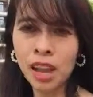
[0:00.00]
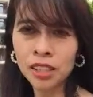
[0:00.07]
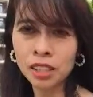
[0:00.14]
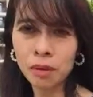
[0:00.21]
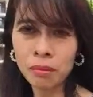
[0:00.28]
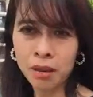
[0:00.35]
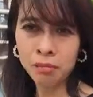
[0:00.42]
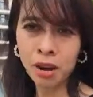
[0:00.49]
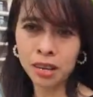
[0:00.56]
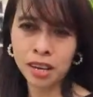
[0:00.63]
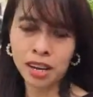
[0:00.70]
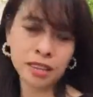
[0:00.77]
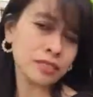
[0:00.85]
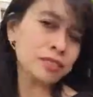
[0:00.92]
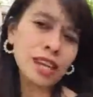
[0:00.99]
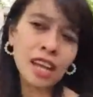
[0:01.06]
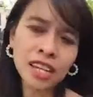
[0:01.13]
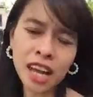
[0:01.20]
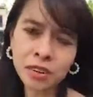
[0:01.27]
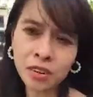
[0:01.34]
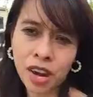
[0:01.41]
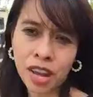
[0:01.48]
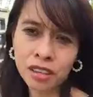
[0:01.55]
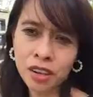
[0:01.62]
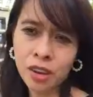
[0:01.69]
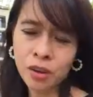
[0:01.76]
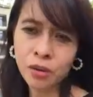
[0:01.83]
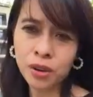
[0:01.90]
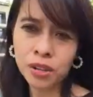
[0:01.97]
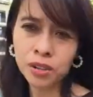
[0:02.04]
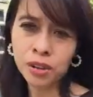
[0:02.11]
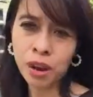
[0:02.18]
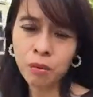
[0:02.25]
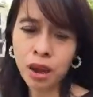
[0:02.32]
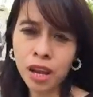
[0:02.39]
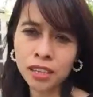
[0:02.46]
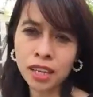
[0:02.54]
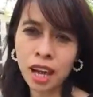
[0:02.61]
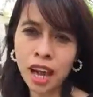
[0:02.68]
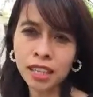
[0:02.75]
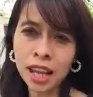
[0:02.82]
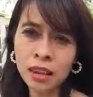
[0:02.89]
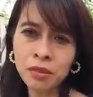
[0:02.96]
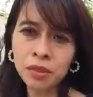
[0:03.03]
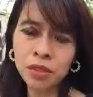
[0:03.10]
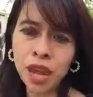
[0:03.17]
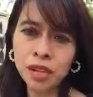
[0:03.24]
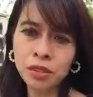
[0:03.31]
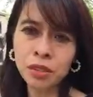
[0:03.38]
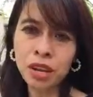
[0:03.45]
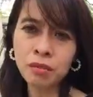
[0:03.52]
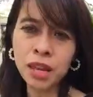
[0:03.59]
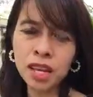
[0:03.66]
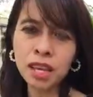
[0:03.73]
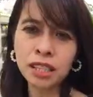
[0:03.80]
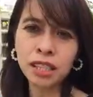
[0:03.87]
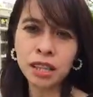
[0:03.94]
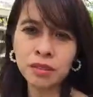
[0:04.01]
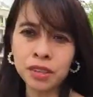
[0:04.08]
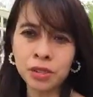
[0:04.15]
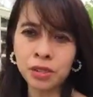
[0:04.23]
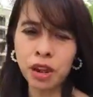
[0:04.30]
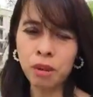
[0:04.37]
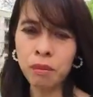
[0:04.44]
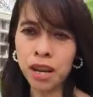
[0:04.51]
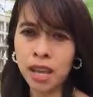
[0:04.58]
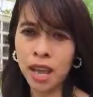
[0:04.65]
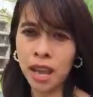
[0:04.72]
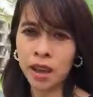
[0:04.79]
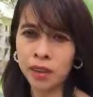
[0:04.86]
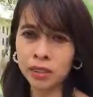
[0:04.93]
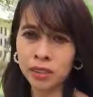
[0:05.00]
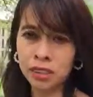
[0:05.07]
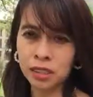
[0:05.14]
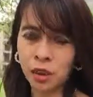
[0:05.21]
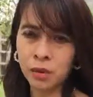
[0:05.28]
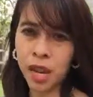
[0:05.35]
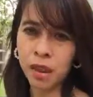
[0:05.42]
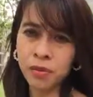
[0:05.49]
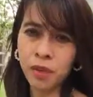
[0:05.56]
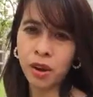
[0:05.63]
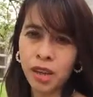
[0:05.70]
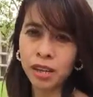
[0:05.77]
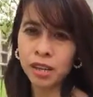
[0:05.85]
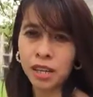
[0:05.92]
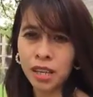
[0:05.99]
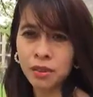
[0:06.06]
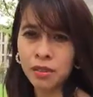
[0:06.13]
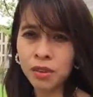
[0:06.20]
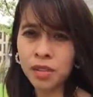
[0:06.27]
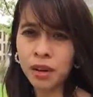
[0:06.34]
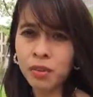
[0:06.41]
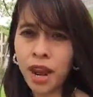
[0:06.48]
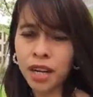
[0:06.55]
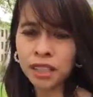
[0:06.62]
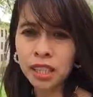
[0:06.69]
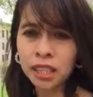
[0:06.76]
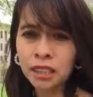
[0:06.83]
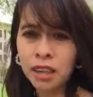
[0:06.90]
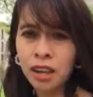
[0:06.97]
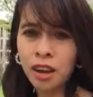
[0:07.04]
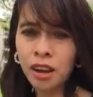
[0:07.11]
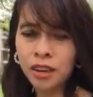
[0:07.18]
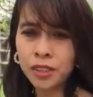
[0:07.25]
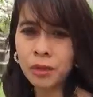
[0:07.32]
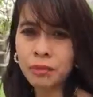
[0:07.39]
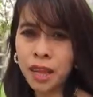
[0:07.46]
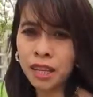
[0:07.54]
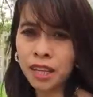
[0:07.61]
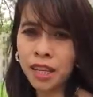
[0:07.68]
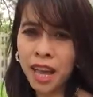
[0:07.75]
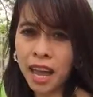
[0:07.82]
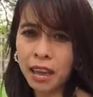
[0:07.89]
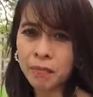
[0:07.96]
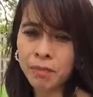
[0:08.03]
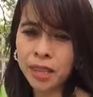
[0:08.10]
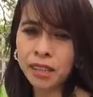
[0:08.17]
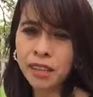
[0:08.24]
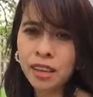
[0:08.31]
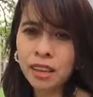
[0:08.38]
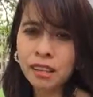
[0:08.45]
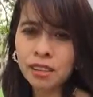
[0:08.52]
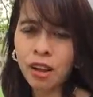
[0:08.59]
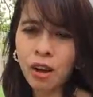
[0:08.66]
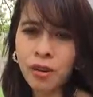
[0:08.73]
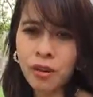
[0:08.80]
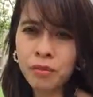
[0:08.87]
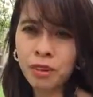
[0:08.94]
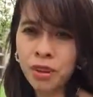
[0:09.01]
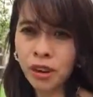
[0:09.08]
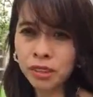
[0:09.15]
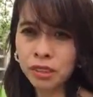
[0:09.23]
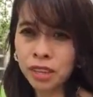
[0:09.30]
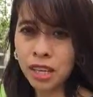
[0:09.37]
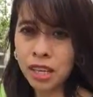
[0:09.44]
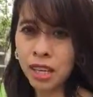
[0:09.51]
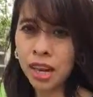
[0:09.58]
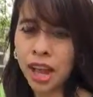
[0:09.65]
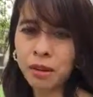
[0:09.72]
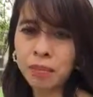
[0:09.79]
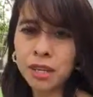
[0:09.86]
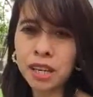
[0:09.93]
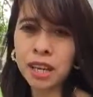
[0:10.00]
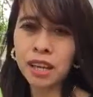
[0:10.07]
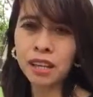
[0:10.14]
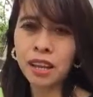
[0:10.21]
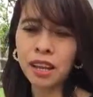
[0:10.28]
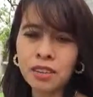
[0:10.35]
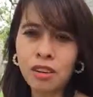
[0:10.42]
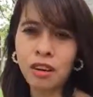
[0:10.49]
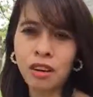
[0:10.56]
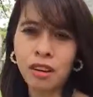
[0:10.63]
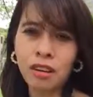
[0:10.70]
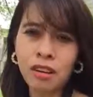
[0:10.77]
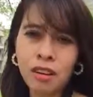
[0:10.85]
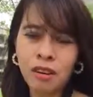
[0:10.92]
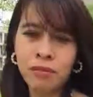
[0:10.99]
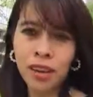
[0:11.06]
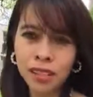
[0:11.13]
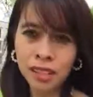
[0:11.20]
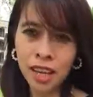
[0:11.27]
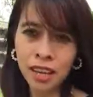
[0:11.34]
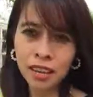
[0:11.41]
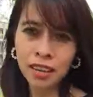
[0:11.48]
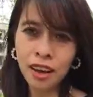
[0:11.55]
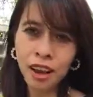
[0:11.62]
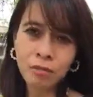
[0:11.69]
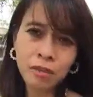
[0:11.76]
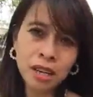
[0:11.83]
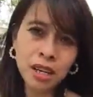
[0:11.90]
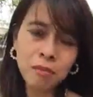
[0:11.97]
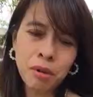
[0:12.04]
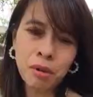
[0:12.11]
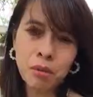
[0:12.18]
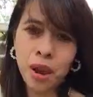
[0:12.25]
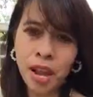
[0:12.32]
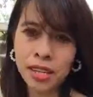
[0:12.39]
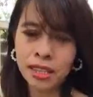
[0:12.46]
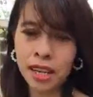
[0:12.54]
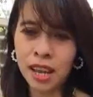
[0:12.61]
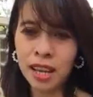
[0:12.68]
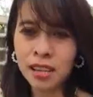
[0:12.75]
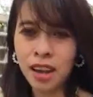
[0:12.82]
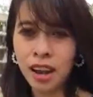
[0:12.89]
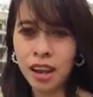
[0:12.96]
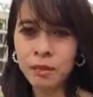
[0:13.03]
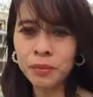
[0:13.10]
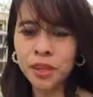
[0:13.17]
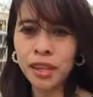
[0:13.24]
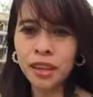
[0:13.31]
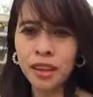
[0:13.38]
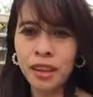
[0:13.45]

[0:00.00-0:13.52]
Dr. Mike Murdoch. Ain't that great? Well, you know what? God gave you that dream. He didn't give it to nobody else. So therefore, He's going to give you direction on to make it happen. So if you don't see it happening in your fixed income, minimum wage income,